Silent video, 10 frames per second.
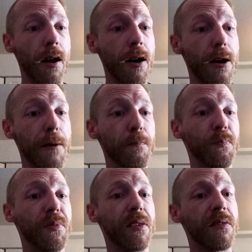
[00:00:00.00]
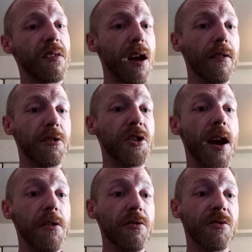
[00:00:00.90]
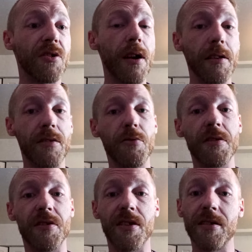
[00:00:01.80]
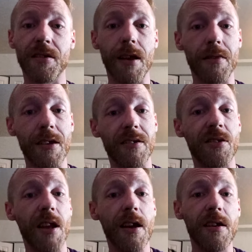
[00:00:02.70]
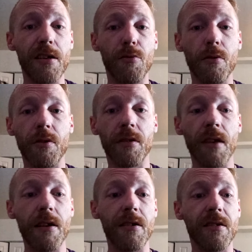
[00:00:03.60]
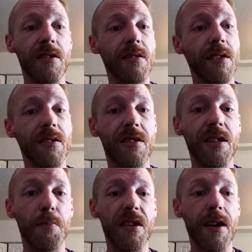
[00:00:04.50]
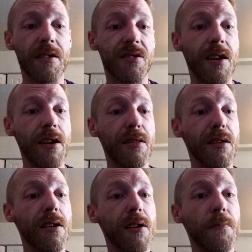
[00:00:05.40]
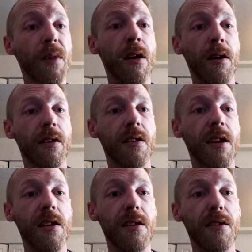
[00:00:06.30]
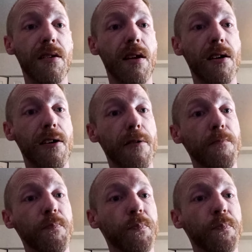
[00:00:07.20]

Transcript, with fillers: Um, Tyler Shandro is trying to insist that they stay. He wrote a letter to the CPSA, the Canadian um,